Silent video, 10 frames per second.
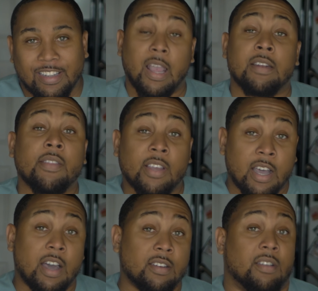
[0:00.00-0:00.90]
Another
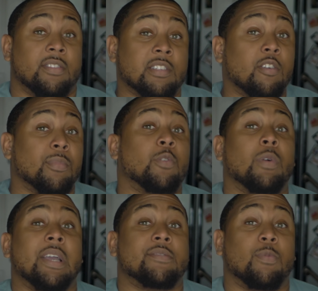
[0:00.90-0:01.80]
con of the So Many
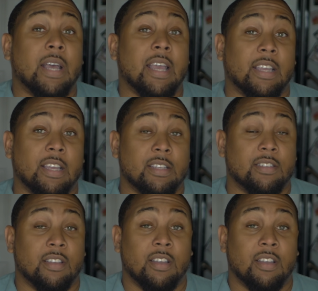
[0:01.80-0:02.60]
Waves rag is,